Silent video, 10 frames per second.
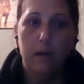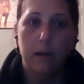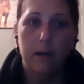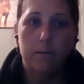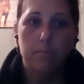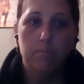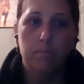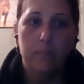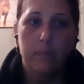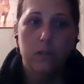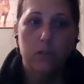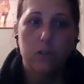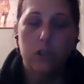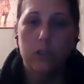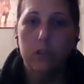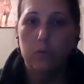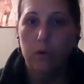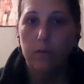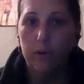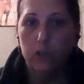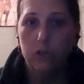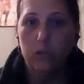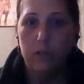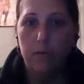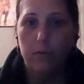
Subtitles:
So just refresh yourself